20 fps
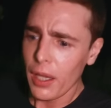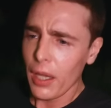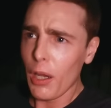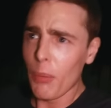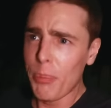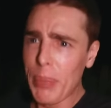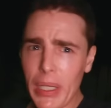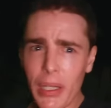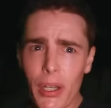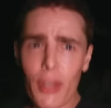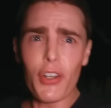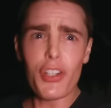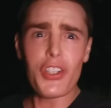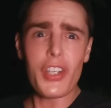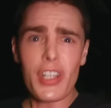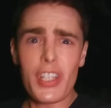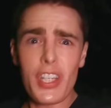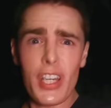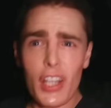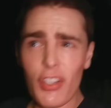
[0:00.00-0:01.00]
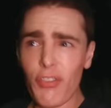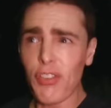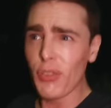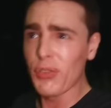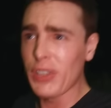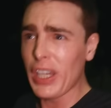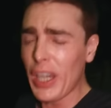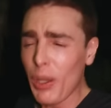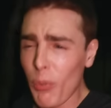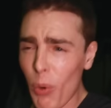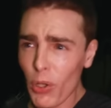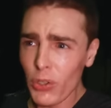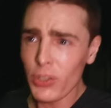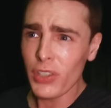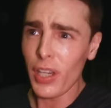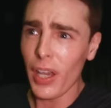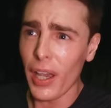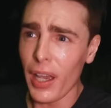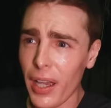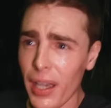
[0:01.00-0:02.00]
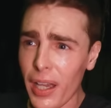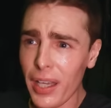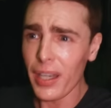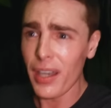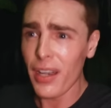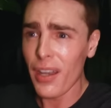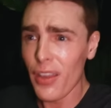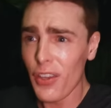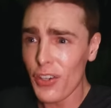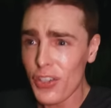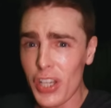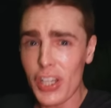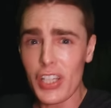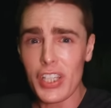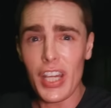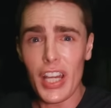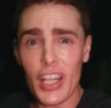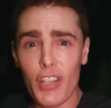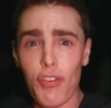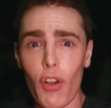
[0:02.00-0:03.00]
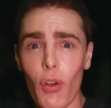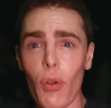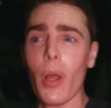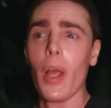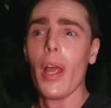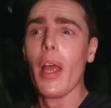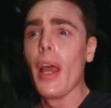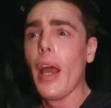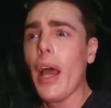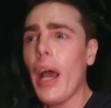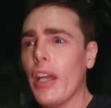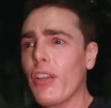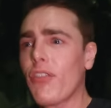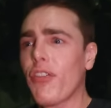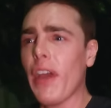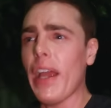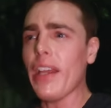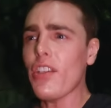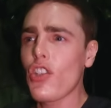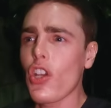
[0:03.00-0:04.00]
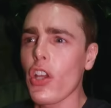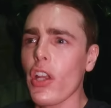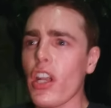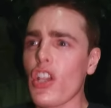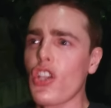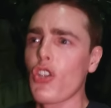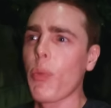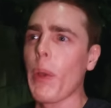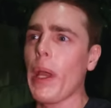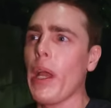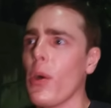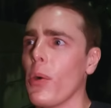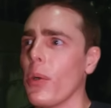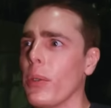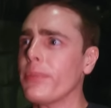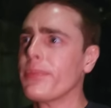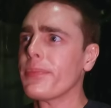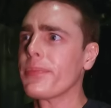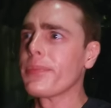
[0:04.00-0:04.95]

it'll be another successful day, won't it? And another successful adventure as well.